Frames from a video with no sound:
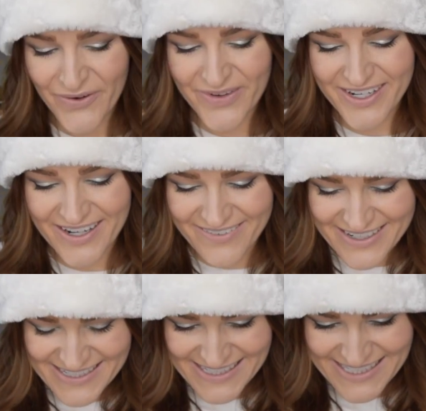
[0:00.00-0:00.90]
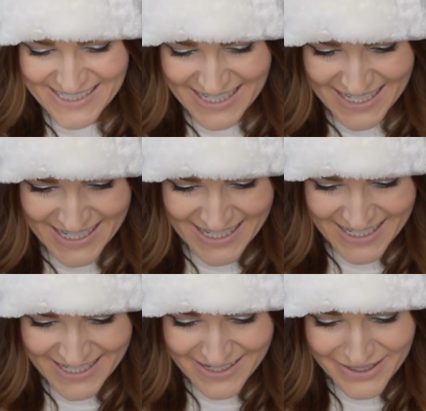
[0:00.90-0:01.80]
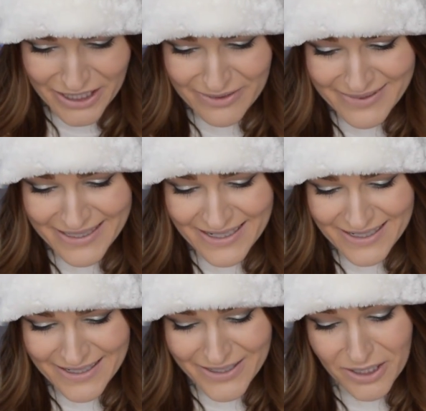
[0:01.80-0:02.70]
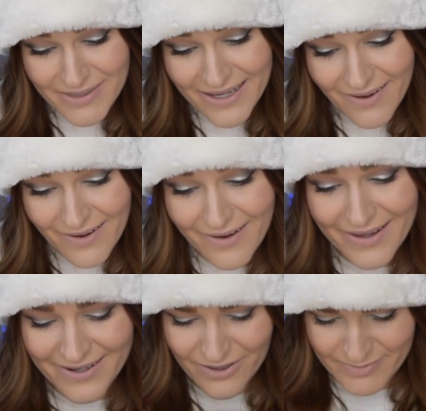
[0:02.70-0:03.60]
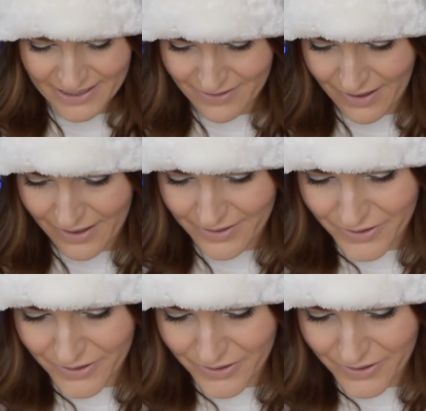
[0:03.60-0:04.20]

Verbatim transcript: We're going inside. Oh my god, oh my god,